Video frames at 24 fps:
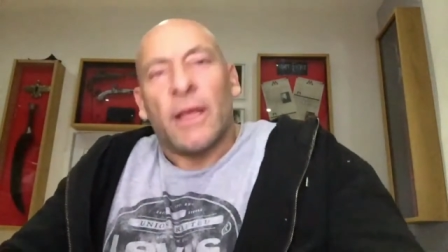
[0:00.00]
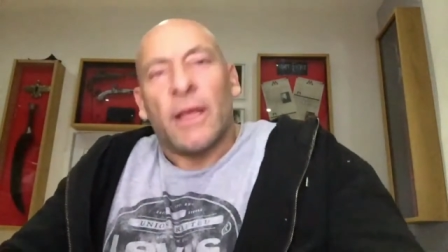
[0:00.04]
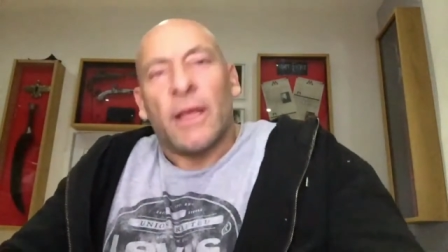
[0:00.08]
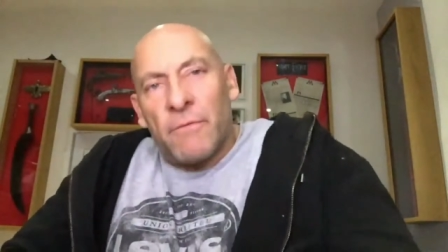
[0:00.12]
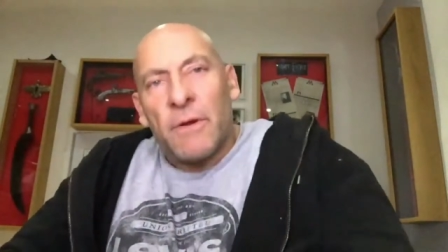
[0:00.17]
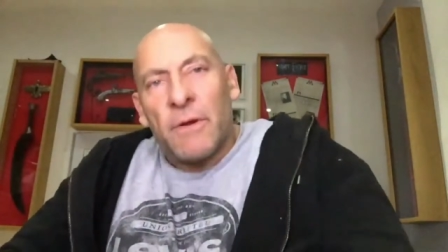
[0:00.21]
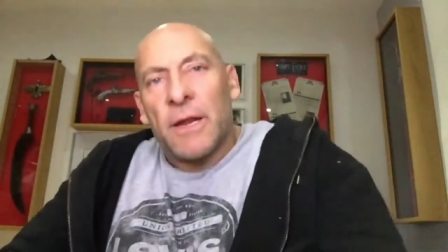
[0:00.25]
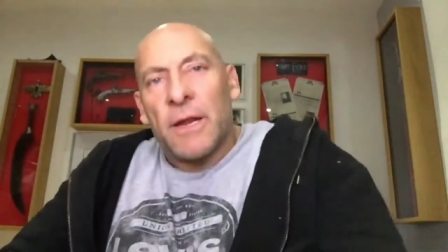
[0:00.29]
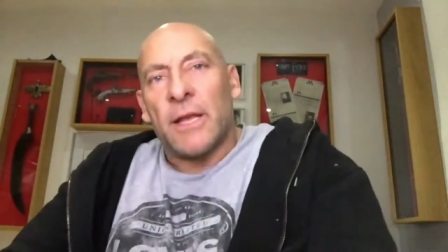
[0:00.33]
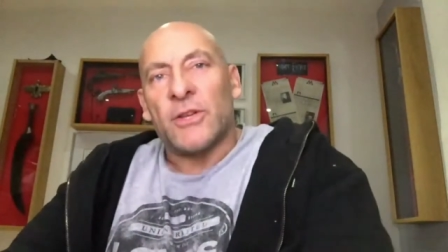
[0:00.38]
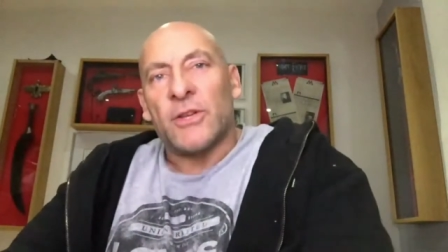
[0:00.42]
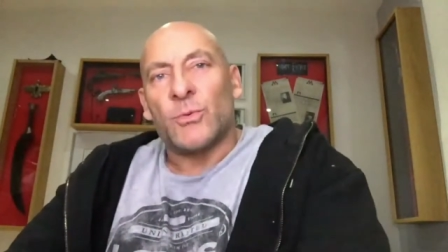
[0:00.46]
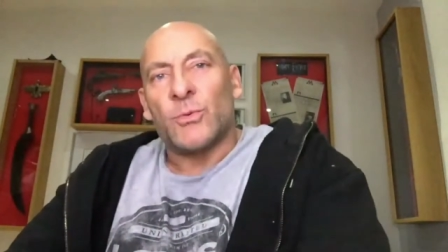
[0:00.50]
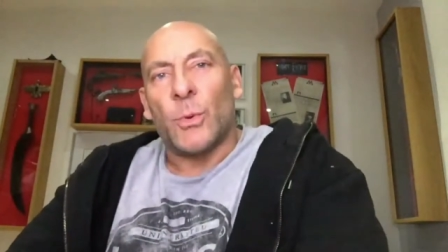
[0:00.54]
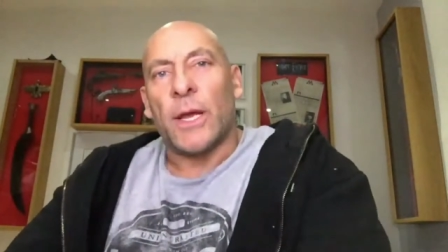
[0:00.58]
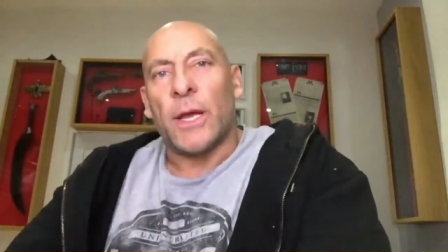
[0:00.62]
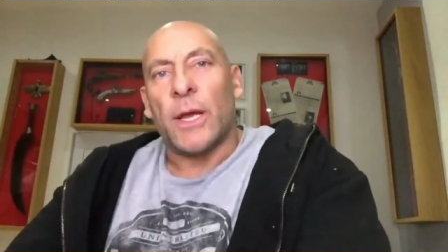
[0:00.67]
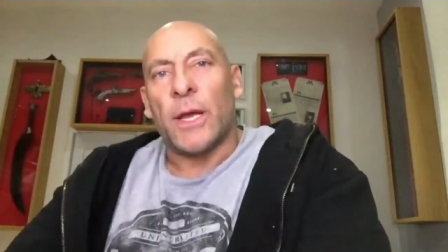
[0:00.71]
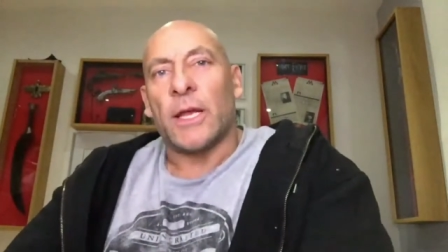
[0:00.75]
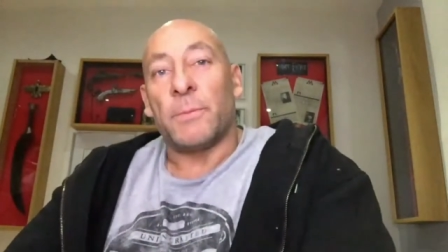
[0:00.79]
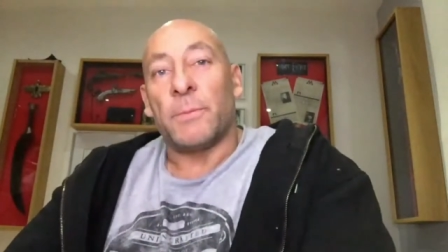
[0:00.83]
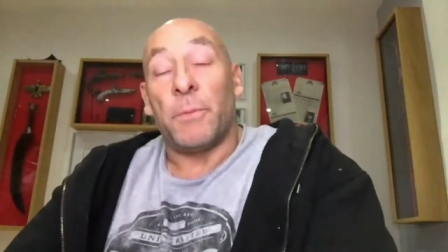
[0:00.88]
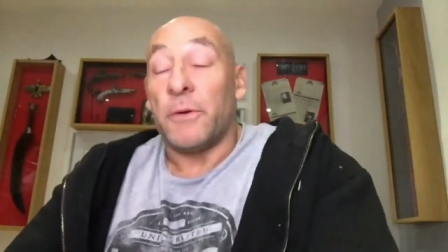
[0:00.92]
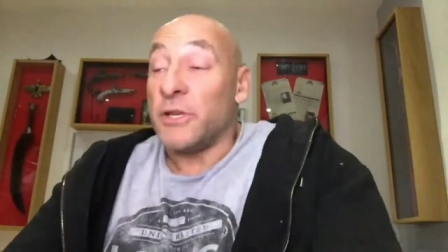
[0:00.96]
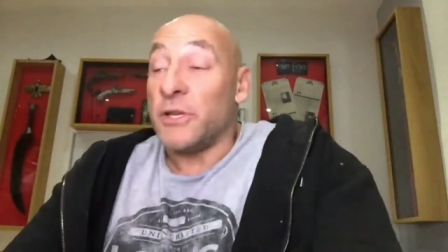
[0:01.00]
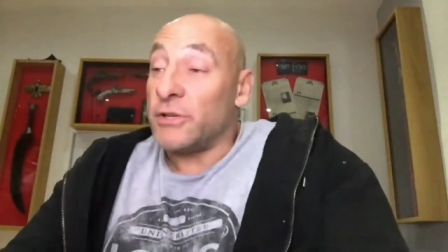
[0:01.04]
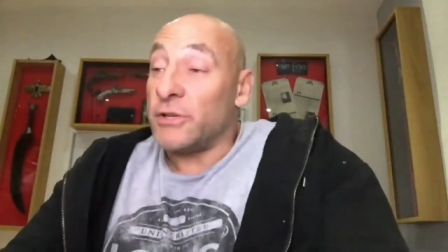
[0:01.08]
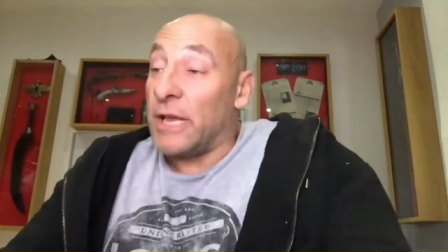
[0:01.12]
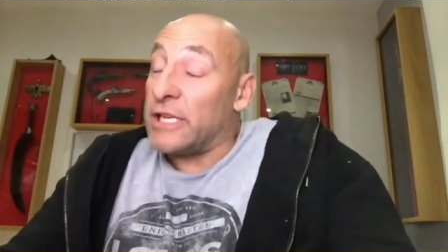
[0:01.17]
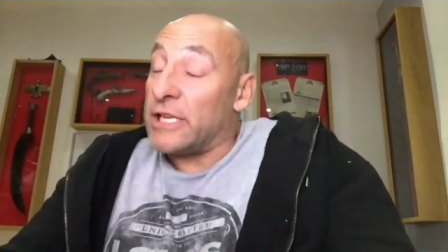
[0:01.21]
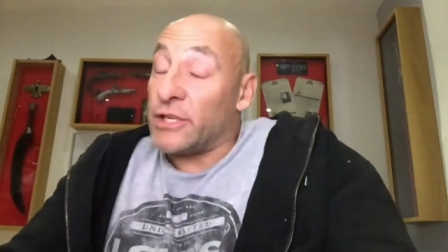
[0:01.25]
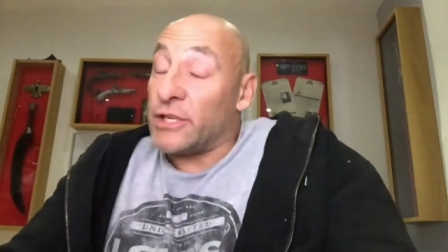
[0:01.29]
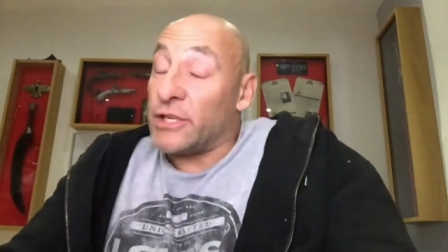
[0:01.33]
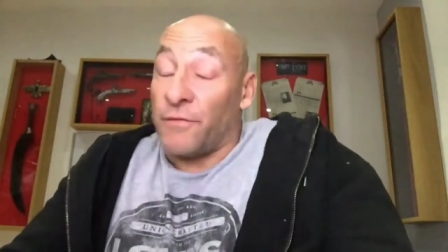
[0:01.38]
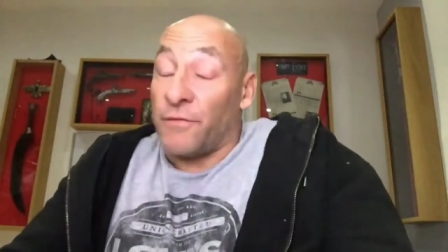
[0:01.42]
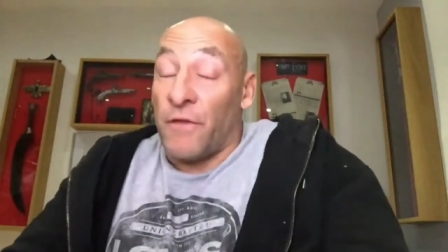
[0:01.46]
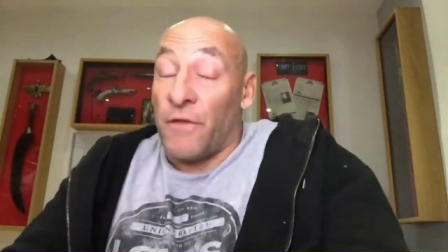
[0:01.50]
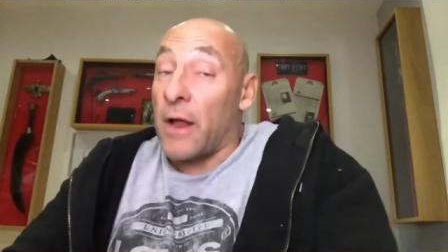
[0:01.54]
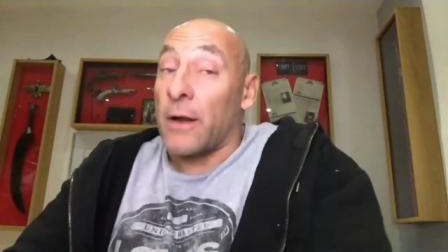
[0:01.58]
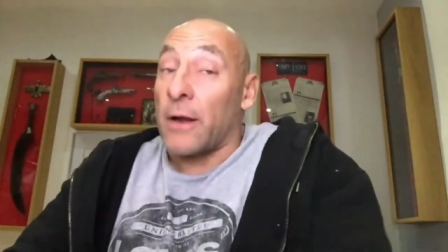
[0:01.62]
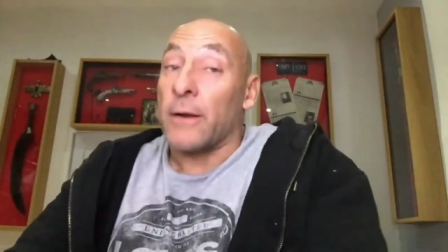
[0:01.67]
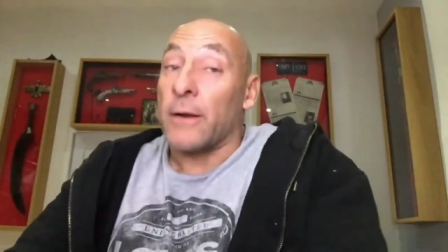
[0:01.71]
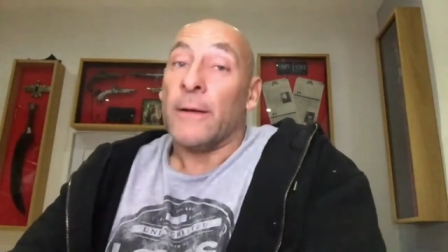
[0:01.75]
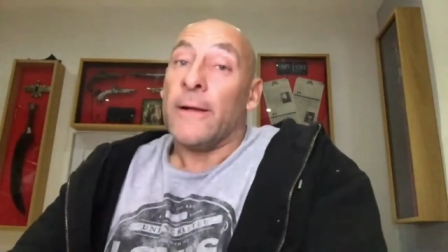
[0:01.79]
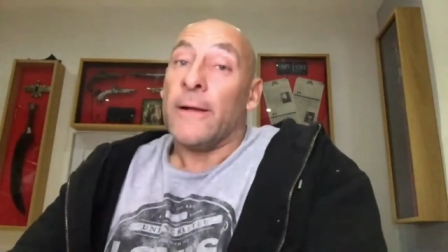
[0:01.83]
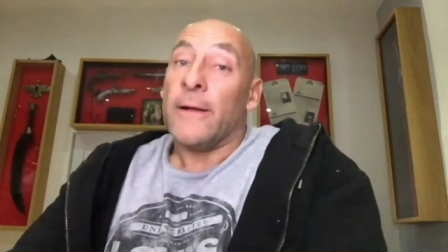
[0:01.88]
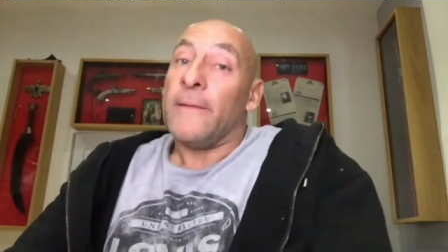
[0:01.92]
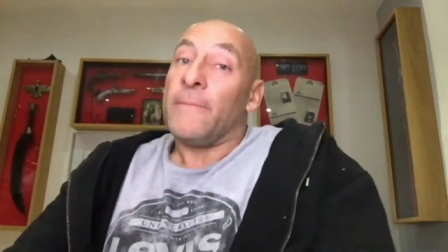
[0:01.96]
It really is weird. But it's
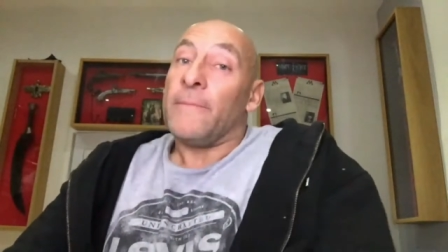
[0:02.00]
fun.